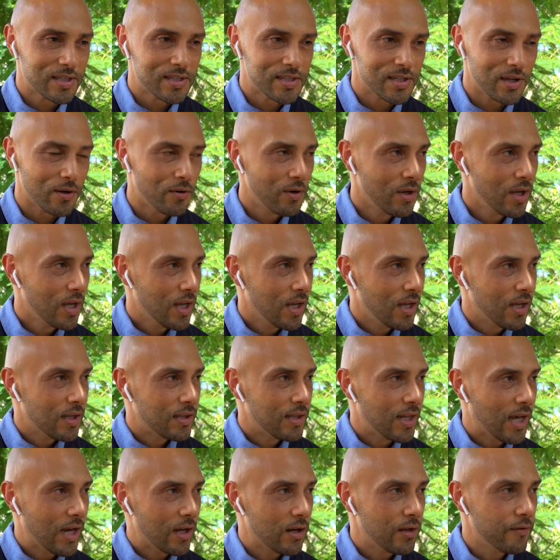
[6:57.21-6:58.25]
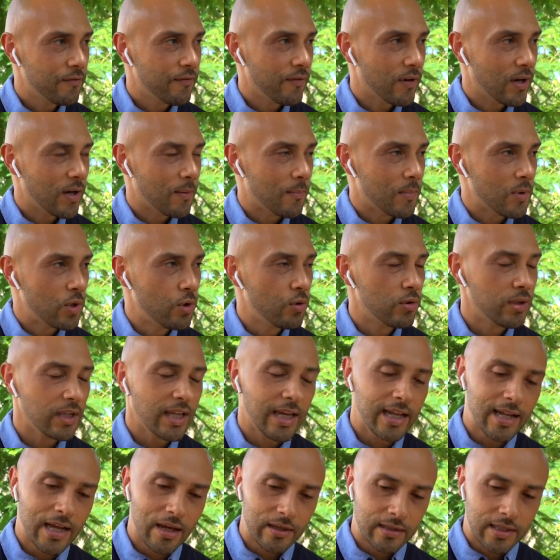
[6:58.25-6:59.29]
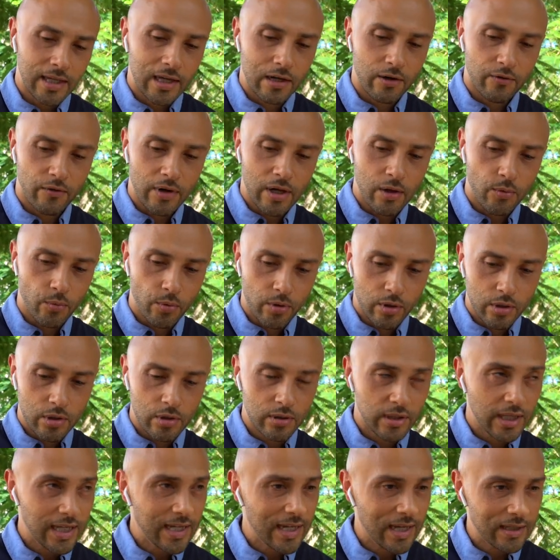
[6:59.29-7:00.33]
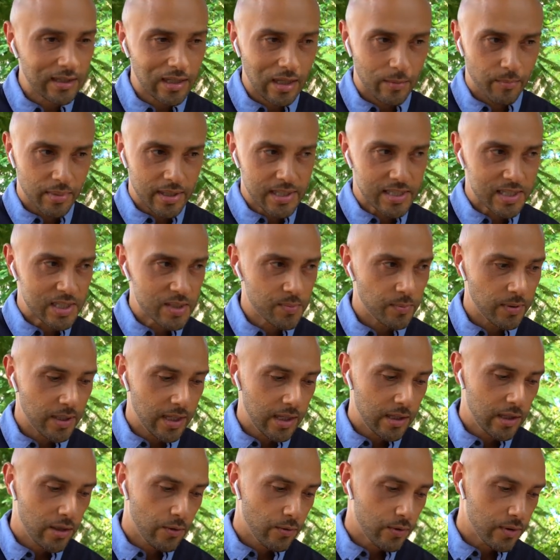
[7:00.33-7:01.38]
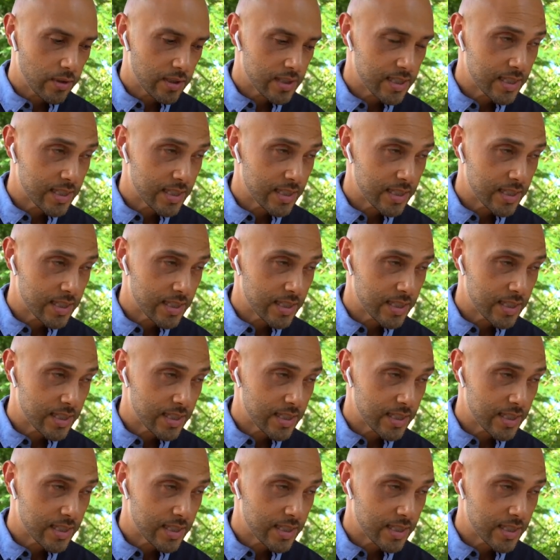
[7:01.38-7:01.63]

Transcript: So now that you laid out that groundwork, you laid out that business plan, you were a